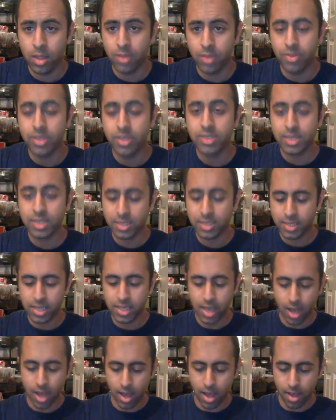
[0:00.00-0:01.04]
This is the
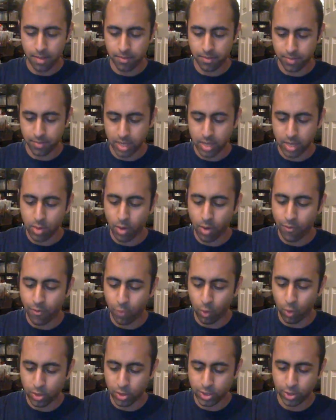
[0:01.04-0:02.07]
um, the Hero
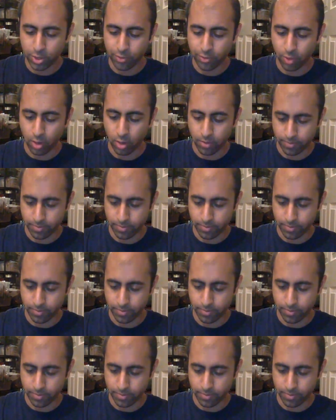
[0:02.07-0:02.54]
4 Silver.